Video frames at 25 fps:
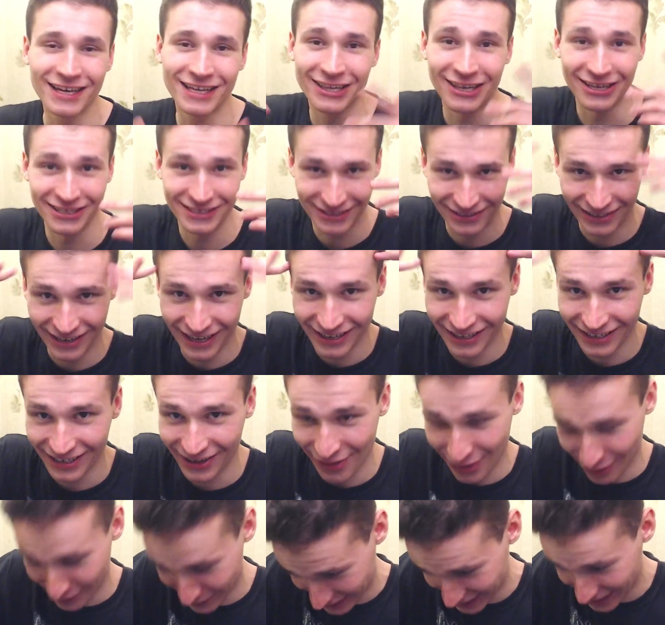clustering
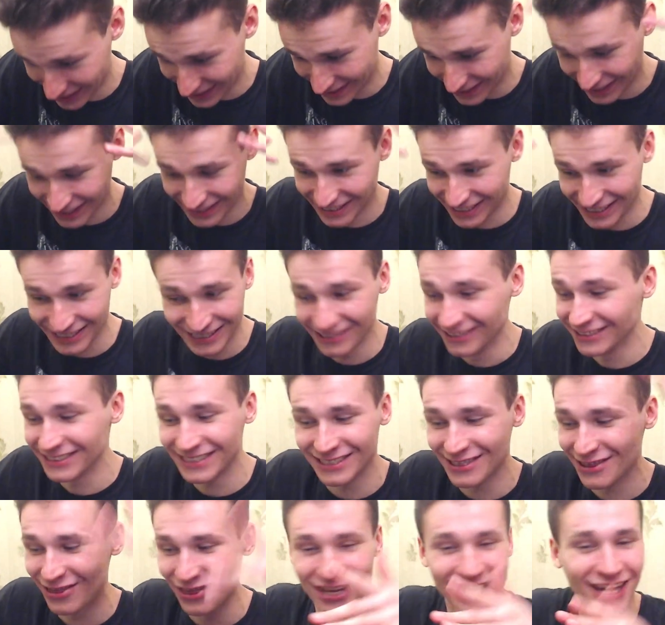algorithms, Jesus Christ, it's
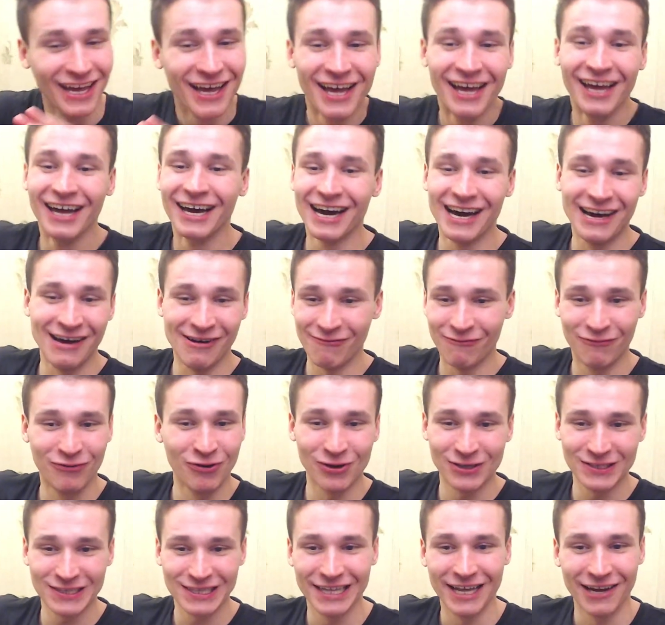also the uh,
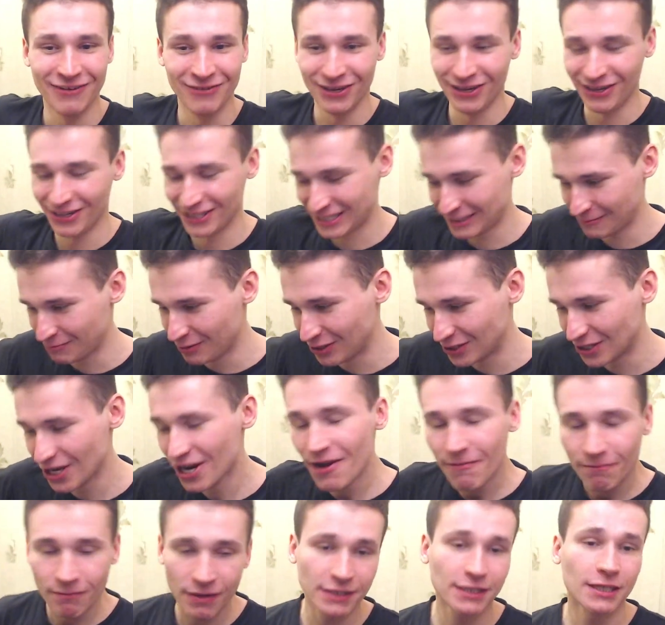first level speech.
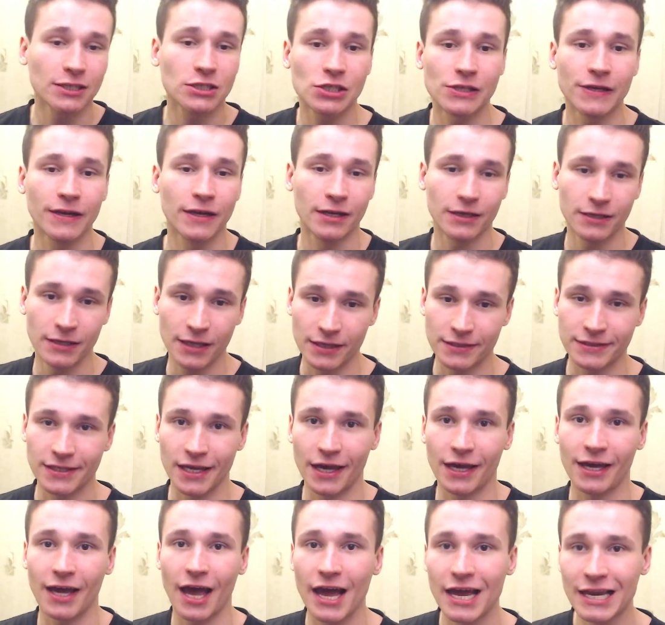But actually, yes,
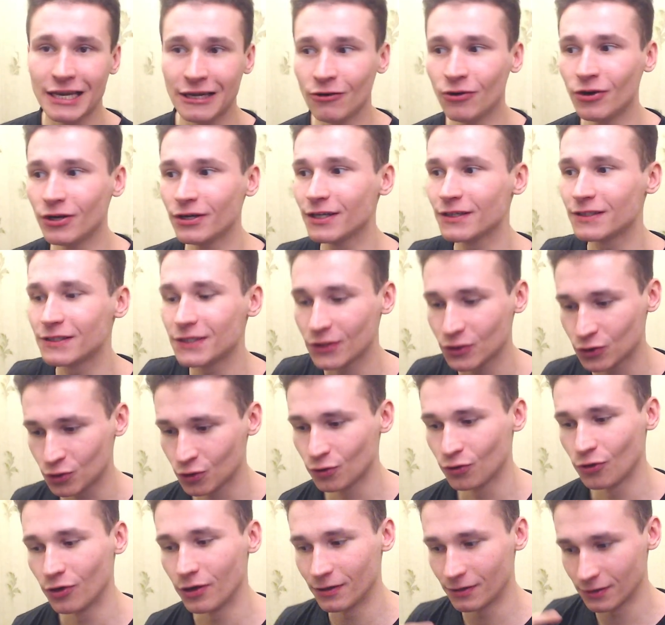I, I learned it
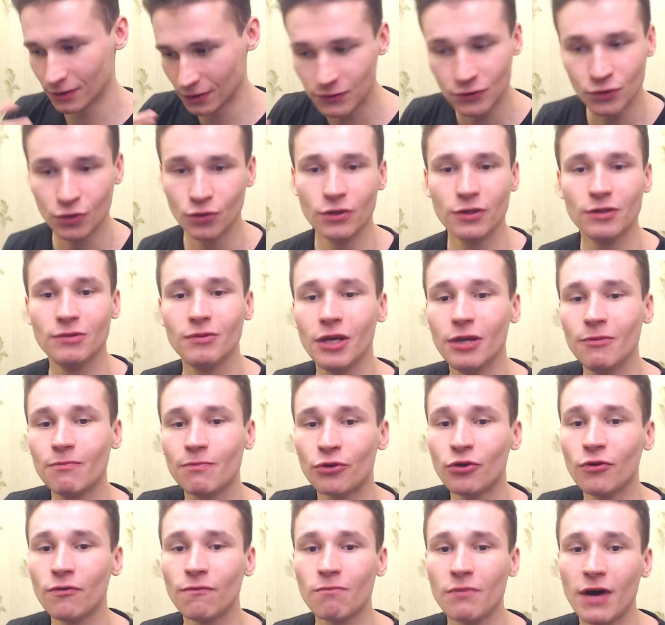to, to
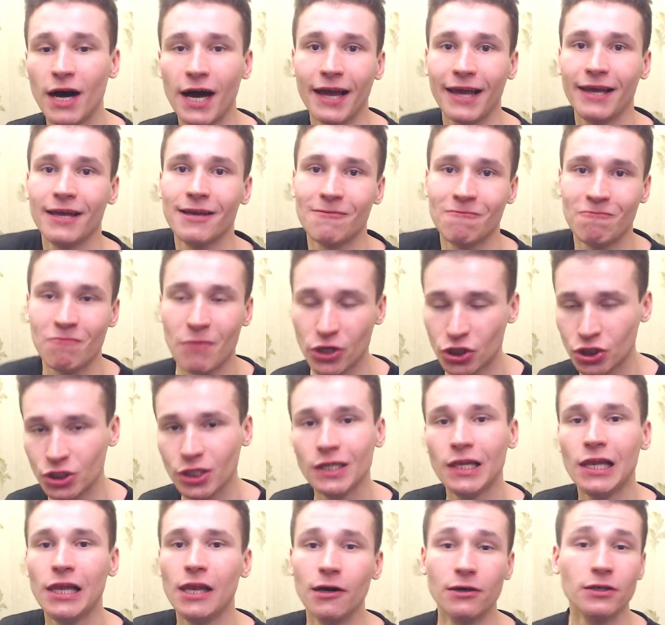improve my
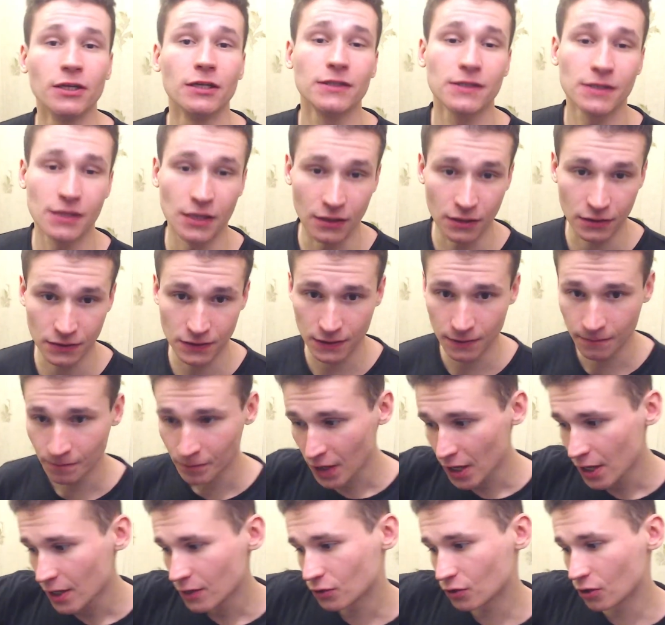machine learning skills.
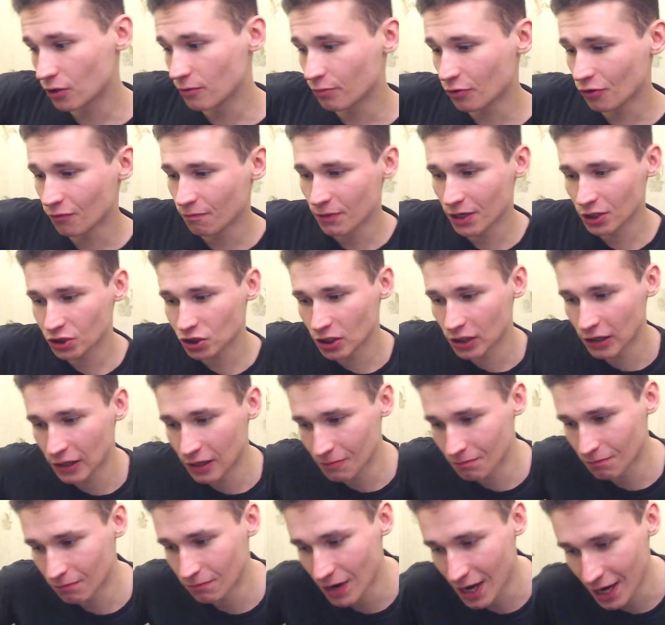To improve my,
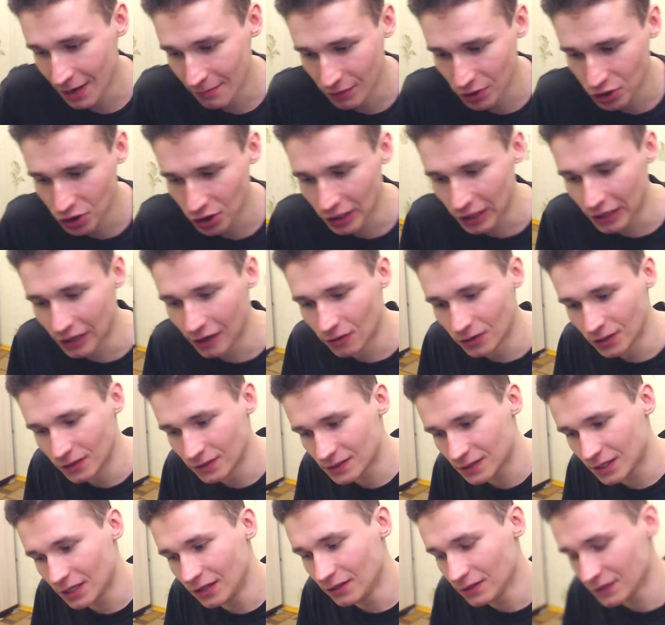my machine learning
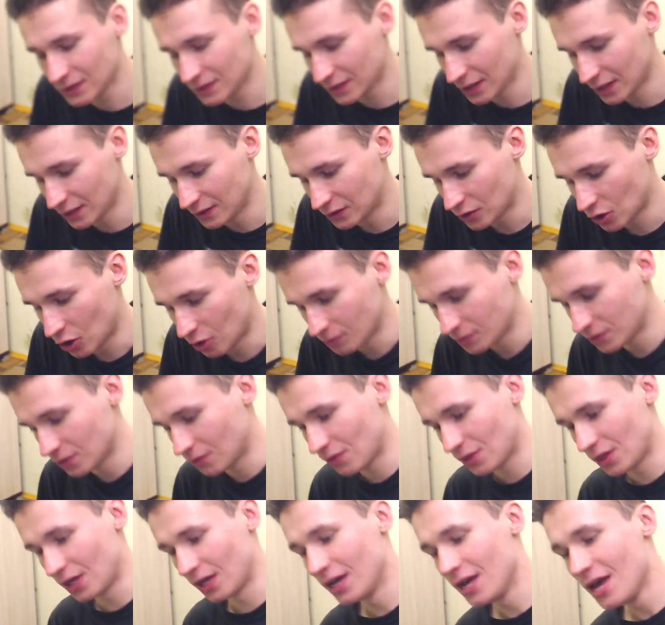skills in terms
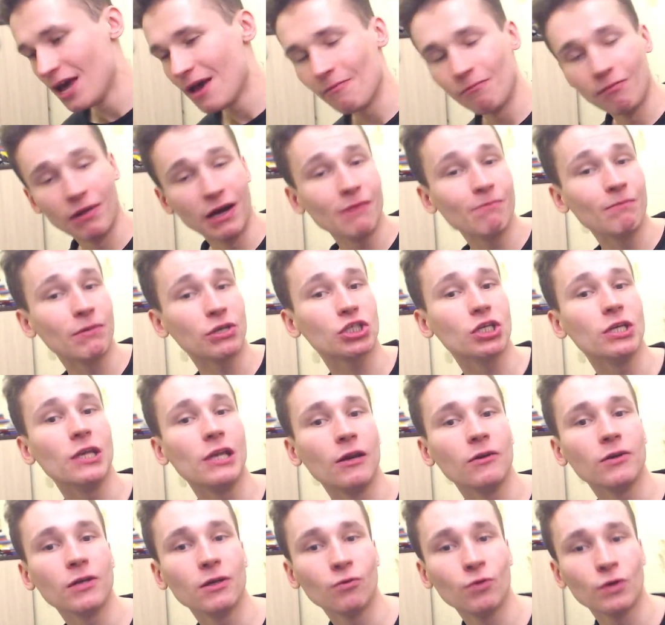of the ma machine
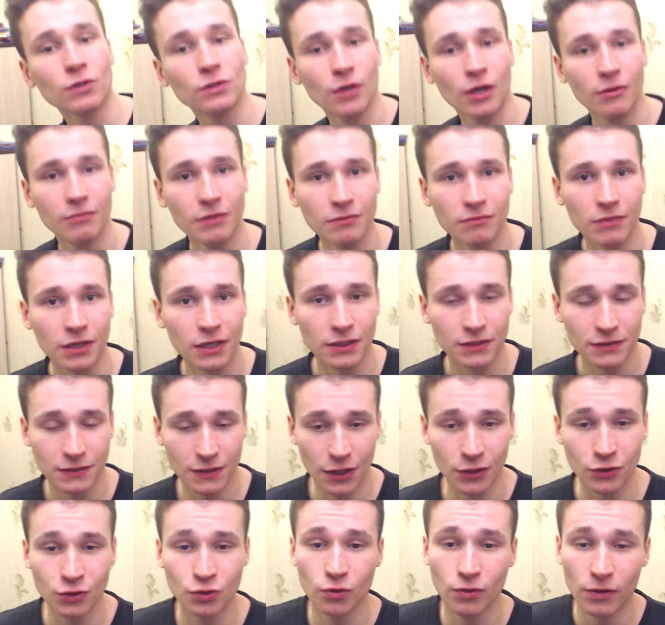learning, what do I mean by it?
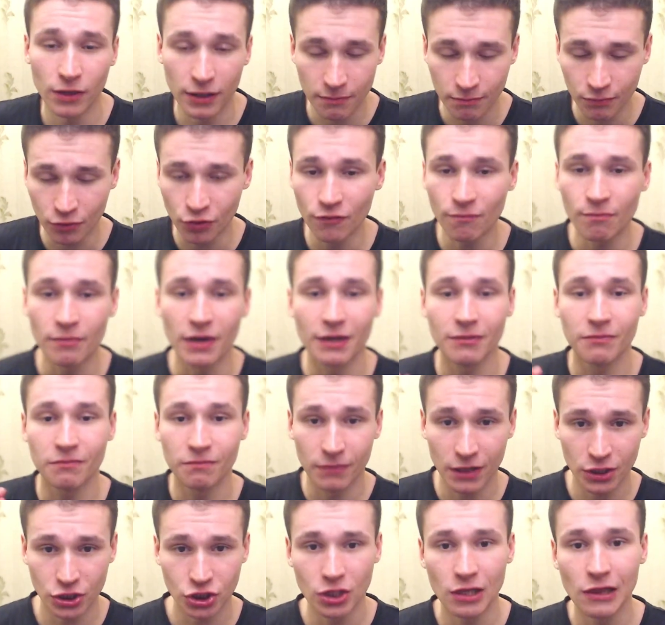Uh, to improve my
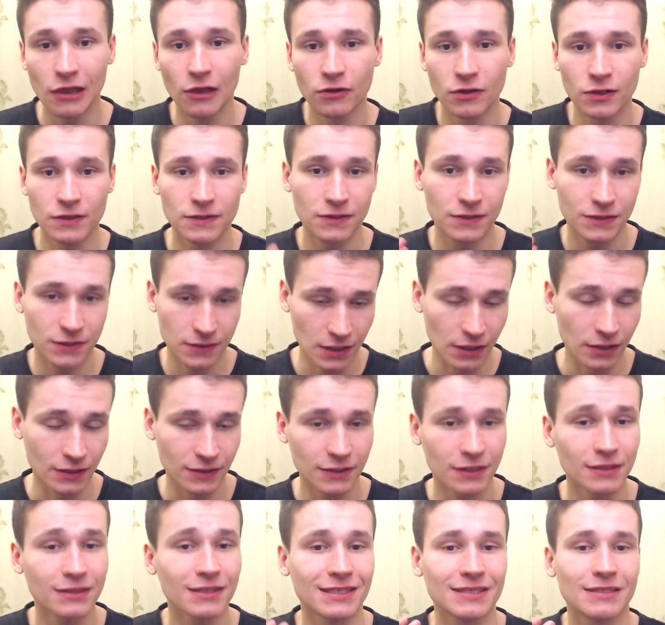machine learning skills.
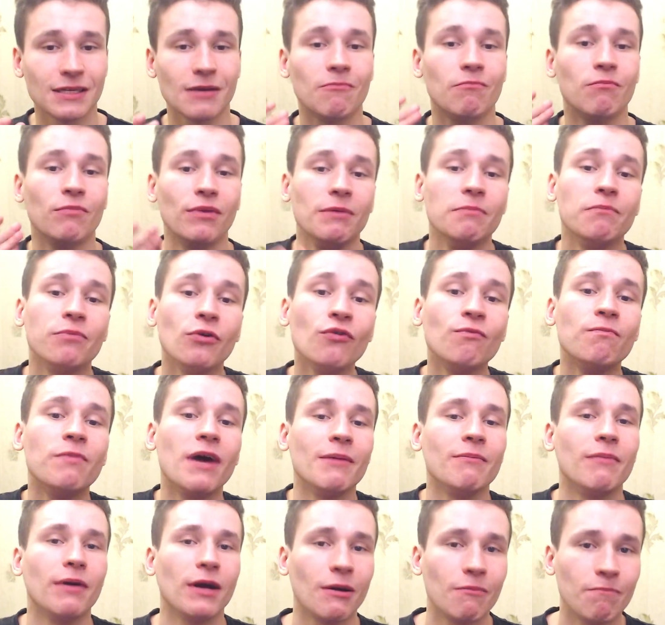It is improve
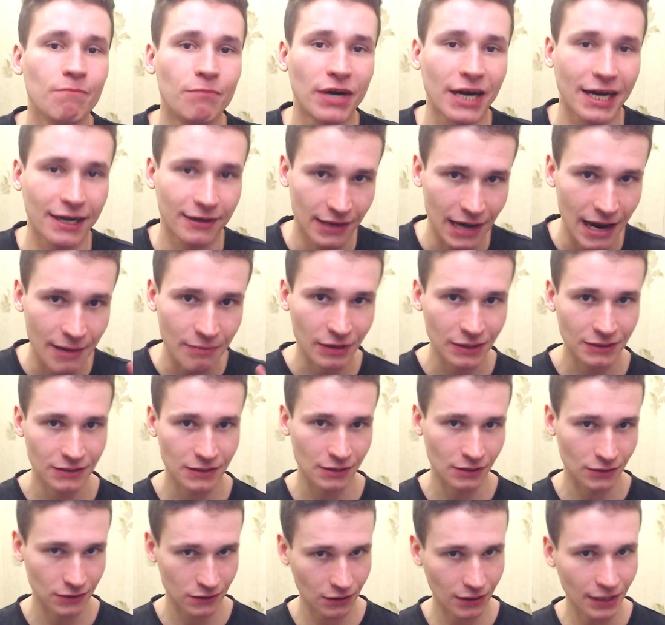my, programming
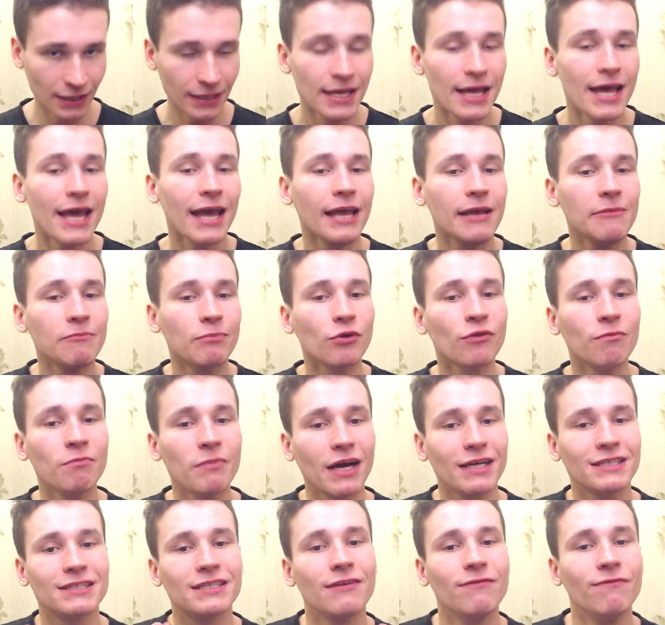skills, okay? Improve
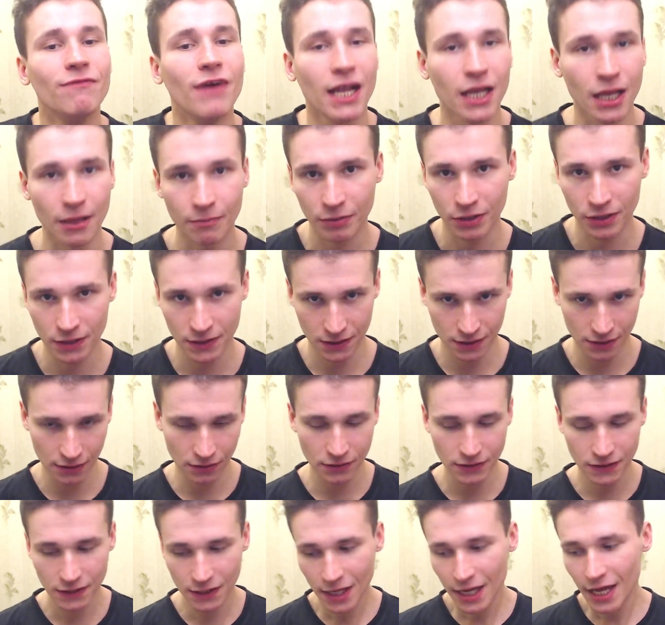my developer
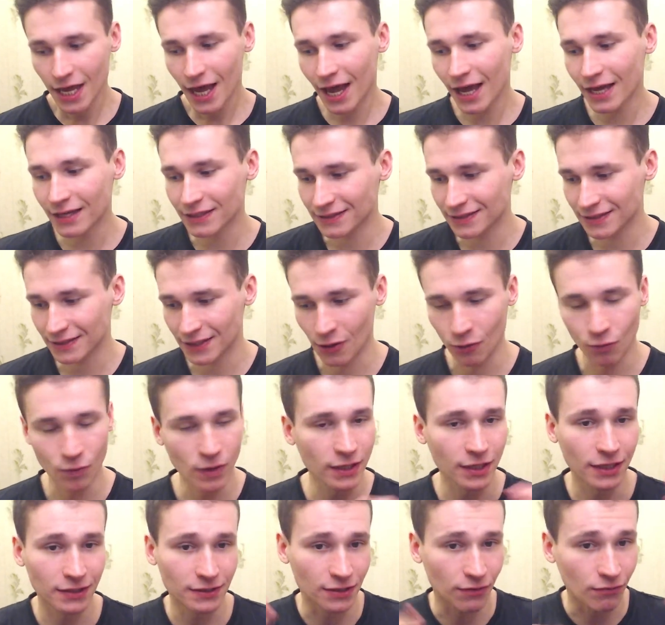skills. And uh,
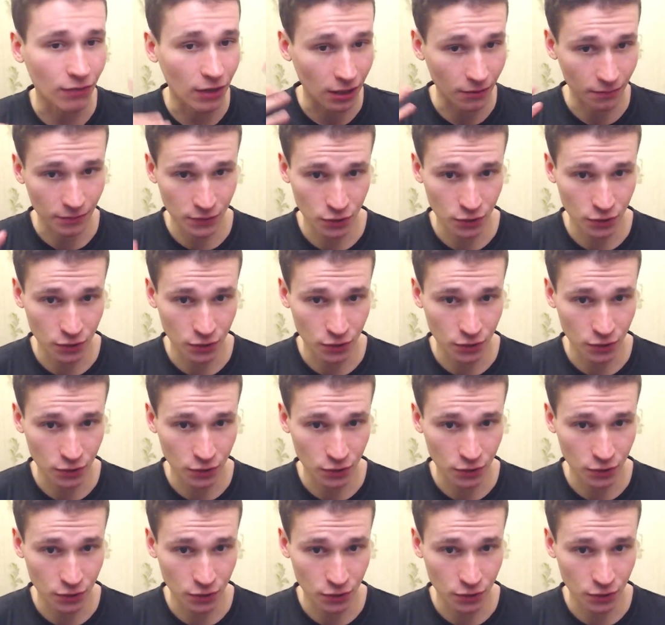when I develop